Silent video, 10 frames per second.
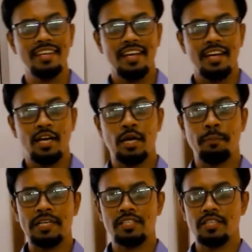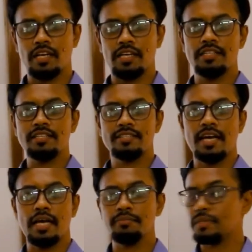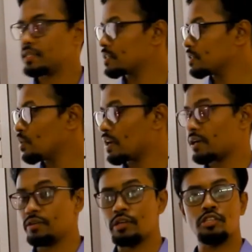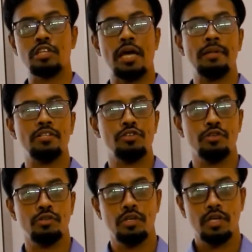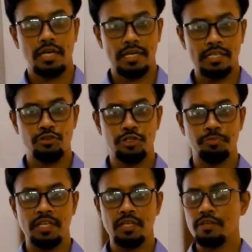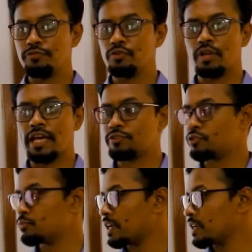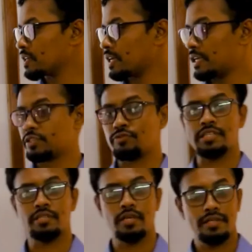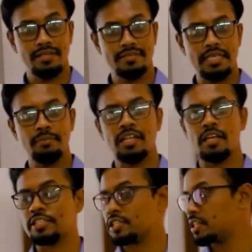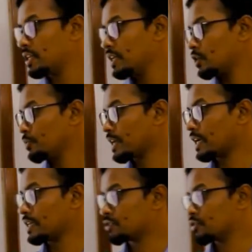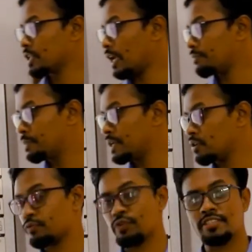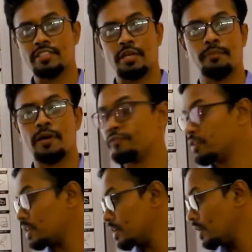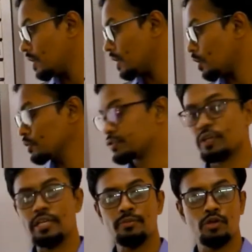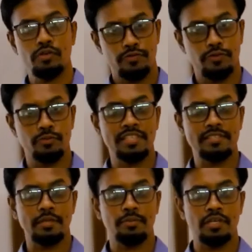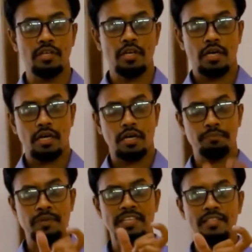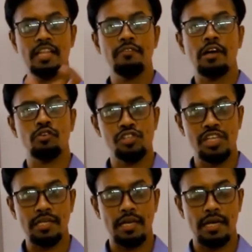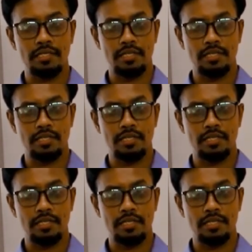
but in this time you are not able to connect with me. If you would like to, you may connect with this email ID. You may connect with FB or WhatsApp, Viber, also email from this number. Please leave a question, and